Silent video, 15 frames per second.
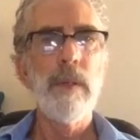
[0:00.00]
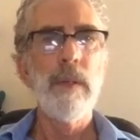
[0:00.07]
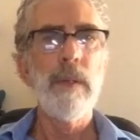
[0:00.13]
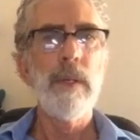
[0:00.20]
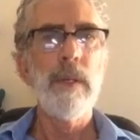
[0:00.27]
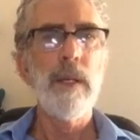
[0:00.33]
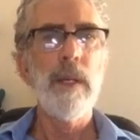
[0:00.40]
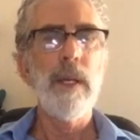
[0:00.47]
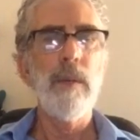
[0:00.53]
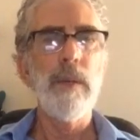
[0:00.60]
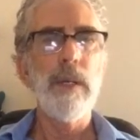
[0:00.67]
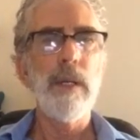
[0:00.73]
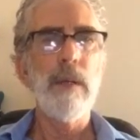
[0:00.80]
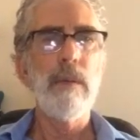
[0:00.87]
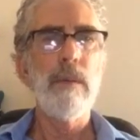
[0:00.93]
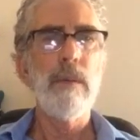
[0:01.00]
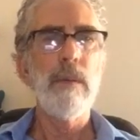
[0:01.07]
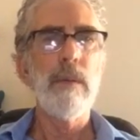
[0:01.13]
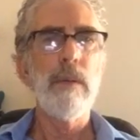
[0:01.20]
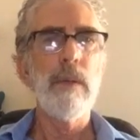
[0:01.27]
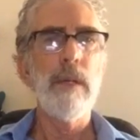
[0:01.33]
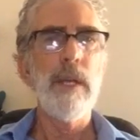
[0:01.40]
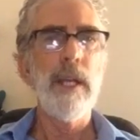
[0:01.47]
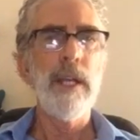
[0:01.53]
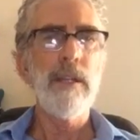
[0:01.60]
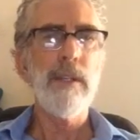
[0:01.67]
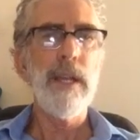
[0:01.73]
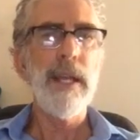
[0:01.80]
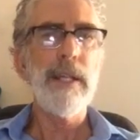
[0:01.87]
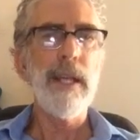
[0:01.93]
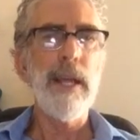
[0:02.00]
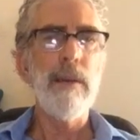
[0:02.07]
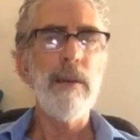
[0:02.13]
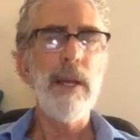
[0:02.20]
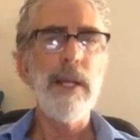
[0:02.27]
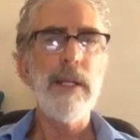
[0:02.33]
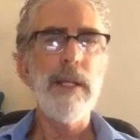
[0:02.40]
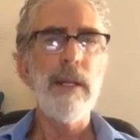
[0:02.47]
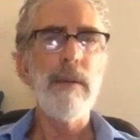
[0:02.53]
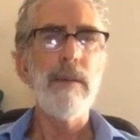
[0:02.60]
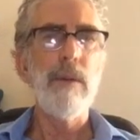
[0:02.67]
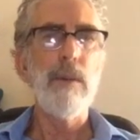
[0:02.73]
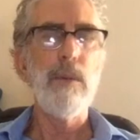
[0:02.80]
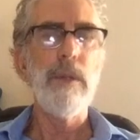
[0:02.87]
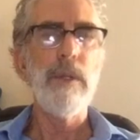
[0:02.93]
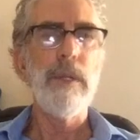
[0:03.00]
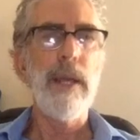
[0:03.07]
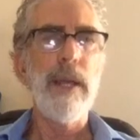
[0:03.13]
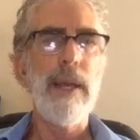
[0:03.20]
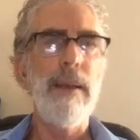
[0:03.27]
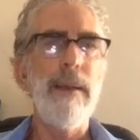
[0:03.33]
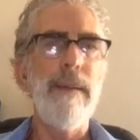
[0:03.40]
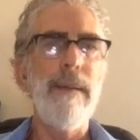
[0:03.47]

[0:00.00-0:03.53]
There we go. Just like that, right there. No more than that.